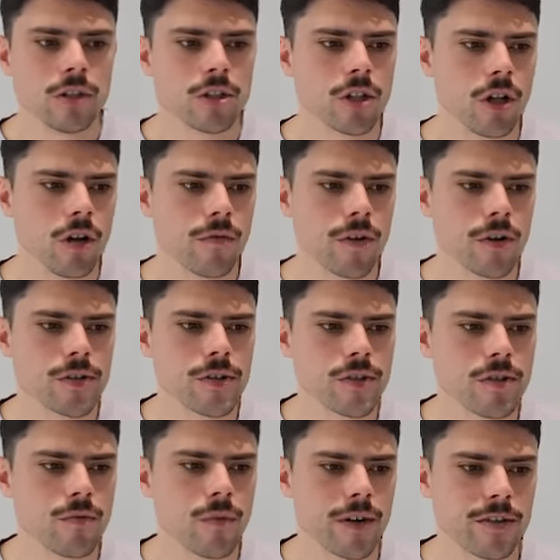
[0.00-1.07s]
Geelong
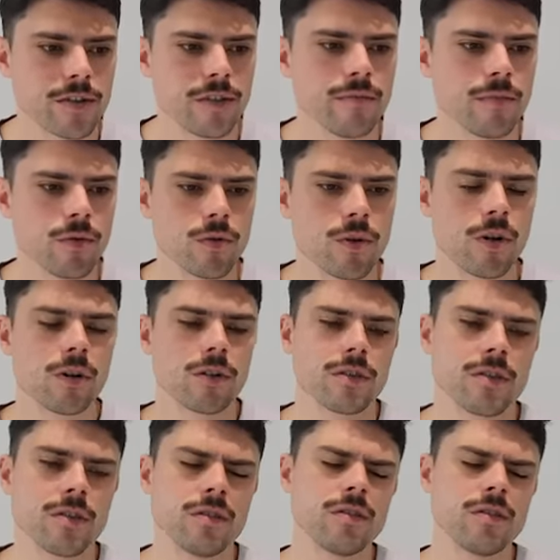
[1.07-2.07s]
versus the Western Bulldogs.